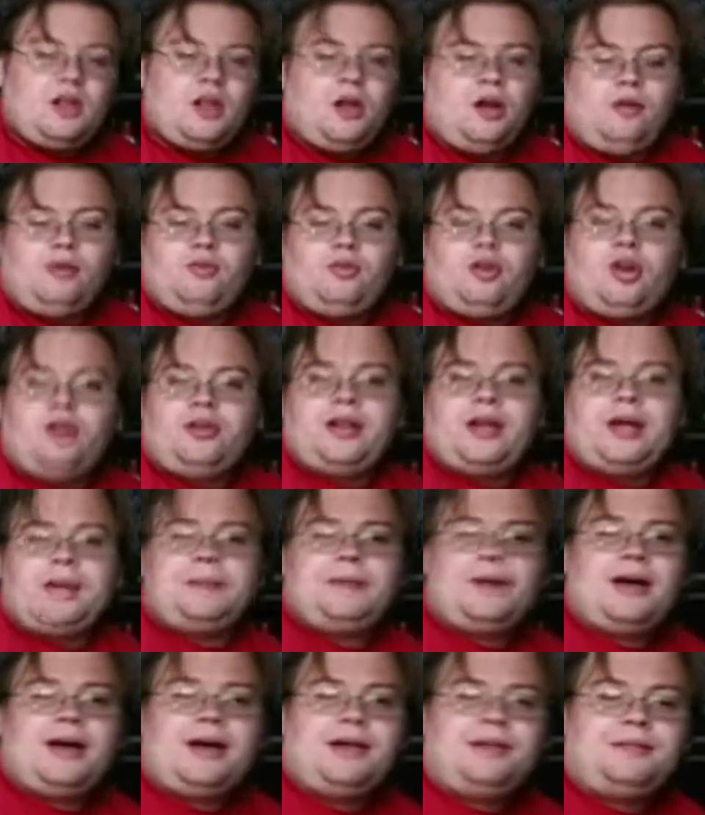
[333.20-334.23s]
Overall not
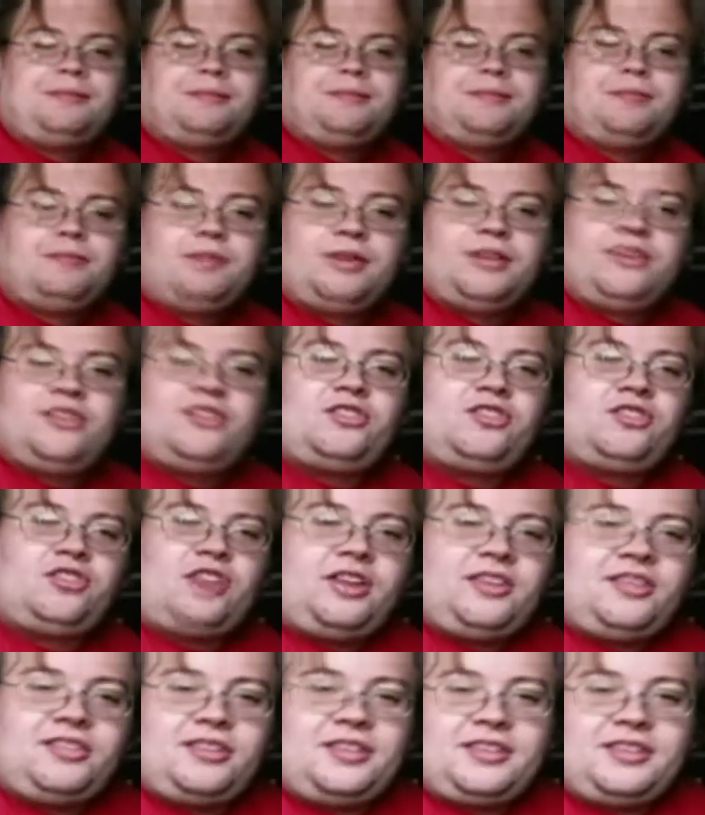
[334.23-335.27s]
bad, but let's
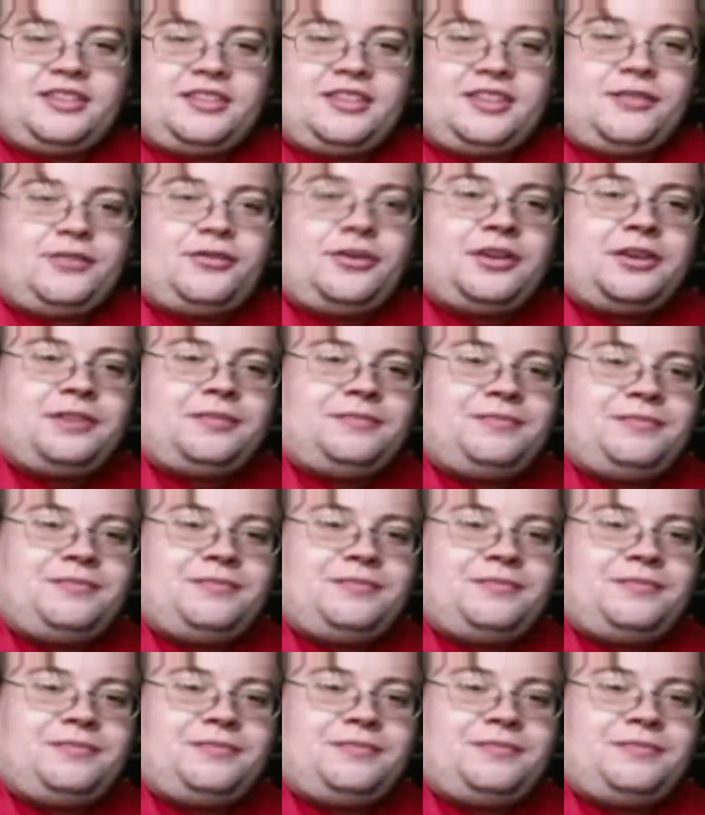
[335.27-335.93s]
try something different.